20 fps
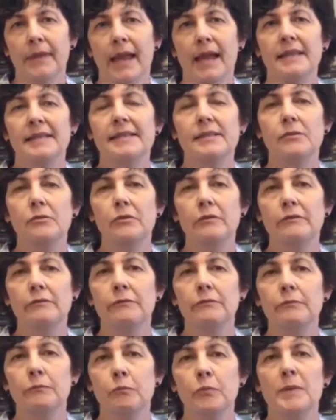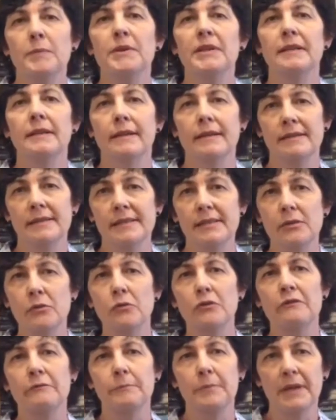has sort of, women can
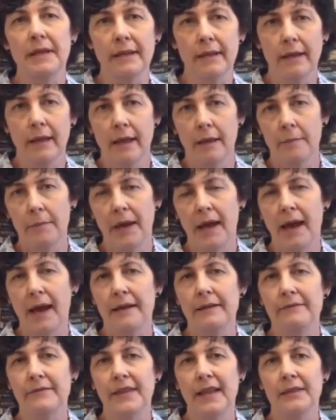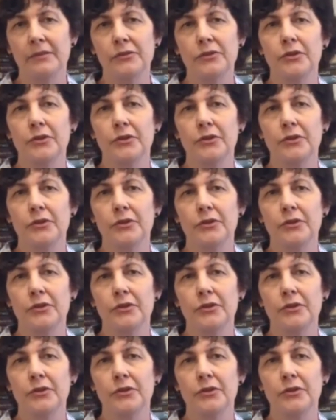sort of be part of that